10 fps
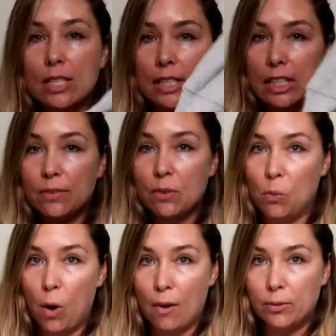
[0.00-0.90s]
sleeve
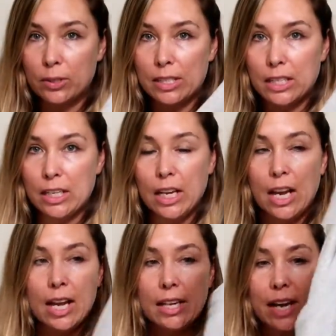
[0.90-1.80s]
waffle tee.
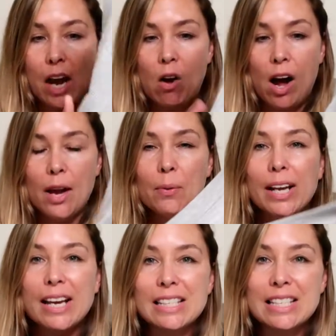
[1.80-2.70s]
Now, I went
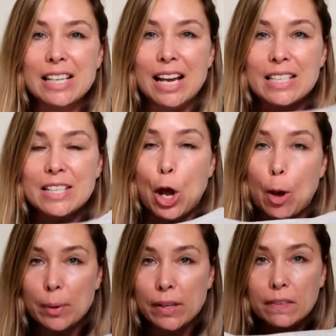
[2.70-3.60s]
ahead and sized
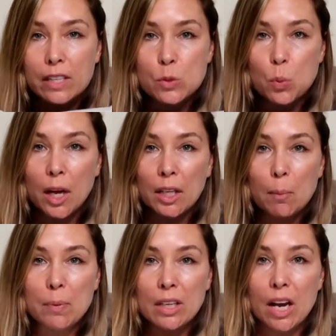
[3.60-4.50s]
up in this one
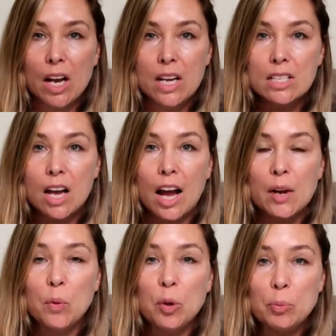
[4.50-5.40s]
because I
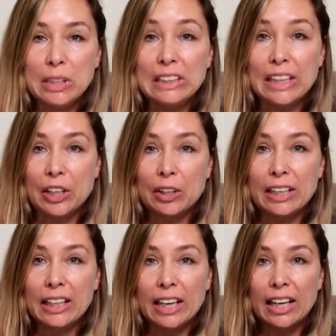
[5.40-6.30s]
will be
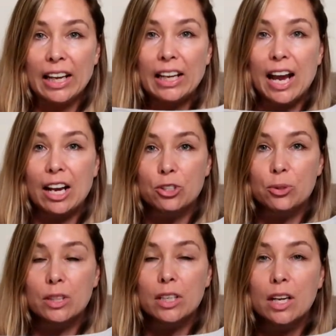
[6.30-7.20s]
layering it, and
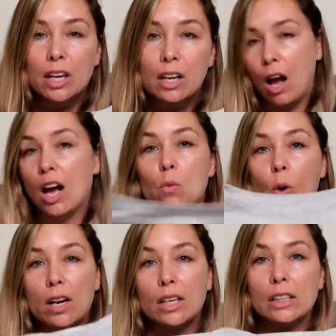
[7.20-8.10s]
actually, I
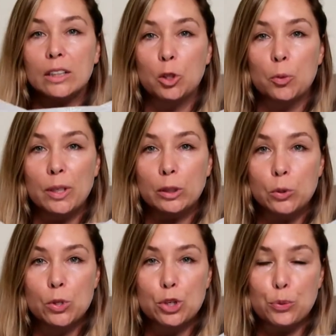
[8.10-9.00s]
wanted a little bit
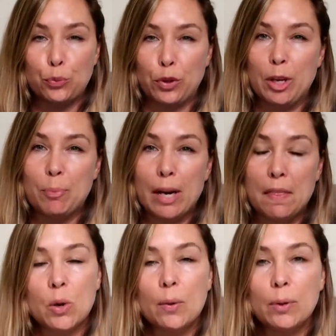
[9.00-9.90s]
looser fit,
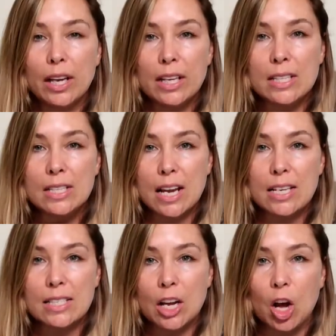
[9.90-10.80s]
so I went ahead and
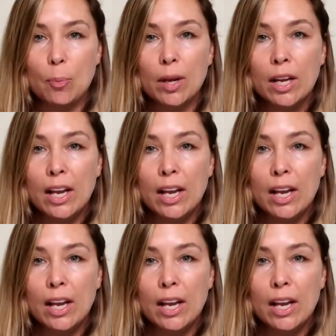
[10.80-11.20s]
sized up.